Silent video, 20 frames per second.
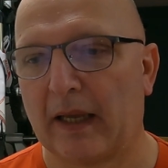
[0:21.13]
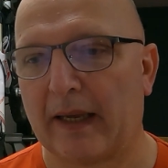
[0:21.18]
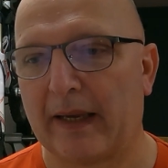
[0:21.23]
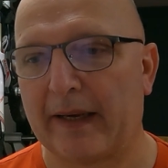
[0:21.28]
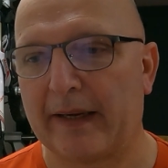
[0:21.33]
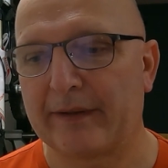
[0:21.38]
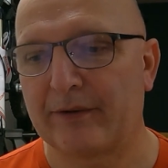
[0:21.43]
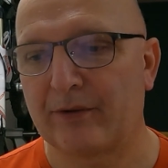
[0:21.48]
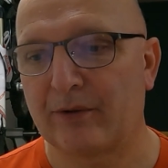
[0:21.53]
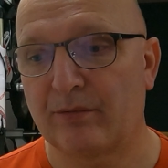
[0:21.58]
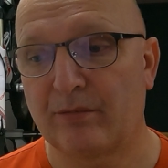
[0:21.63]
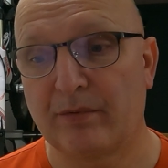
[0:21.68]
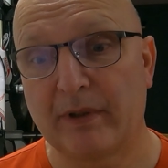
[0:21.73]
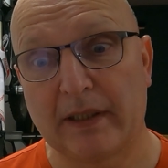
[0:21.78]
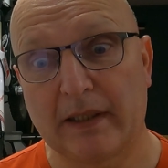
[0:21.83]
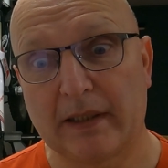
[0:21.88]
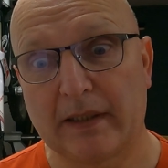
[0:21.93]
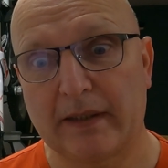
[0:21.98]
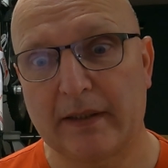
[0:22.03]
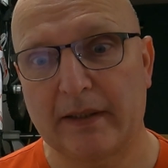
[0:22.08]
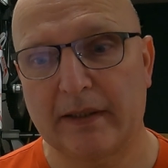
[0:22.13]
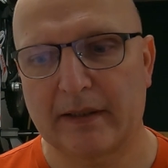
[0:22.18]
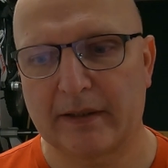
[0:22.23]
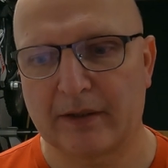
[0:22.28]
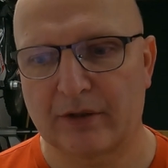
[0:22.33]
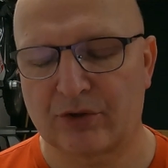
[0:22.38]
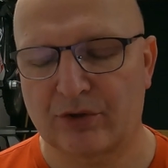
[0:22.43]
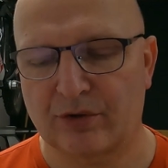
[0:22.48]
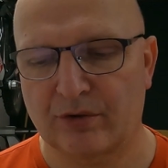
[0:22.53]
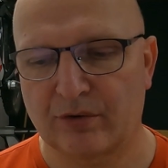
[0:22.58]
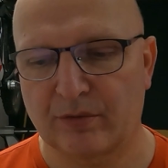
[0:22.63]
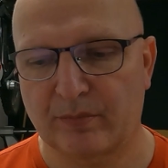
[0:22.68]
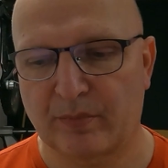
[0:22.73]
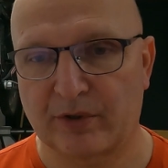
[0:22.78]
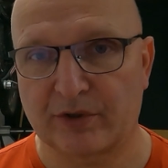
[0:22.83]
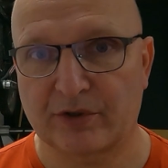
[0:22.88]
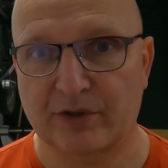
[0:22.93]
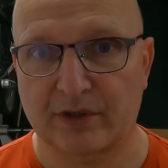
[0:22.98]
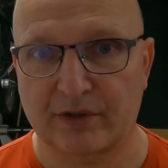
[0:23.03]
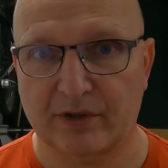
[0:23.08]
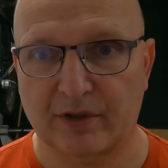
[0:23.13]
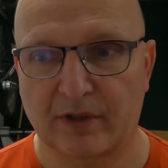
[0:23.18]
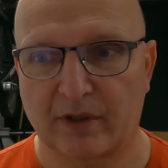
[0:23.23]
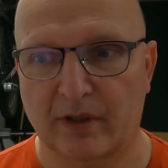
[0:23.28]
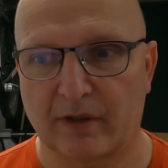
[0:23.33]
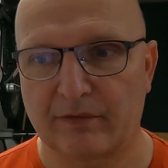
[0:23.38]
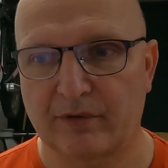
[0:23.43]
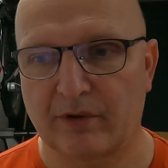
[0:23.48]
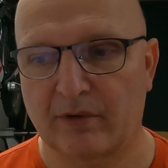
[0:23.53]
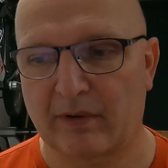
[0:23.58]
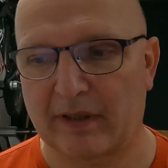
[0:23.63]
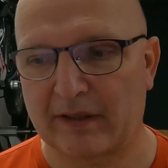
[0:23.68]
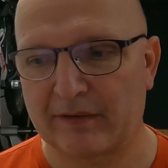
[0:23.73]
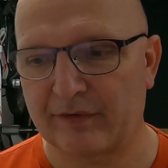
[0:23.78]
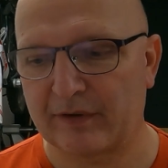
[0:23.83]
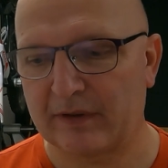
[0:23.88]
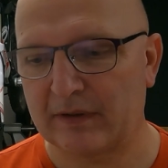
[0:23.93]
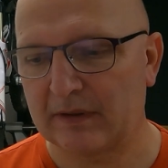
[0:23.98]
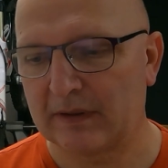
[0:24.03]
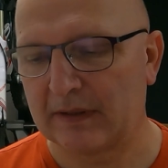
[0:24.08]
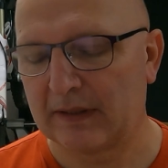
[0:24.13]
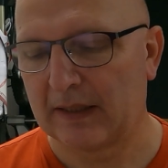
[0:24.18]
and you're really into precision of your rifle,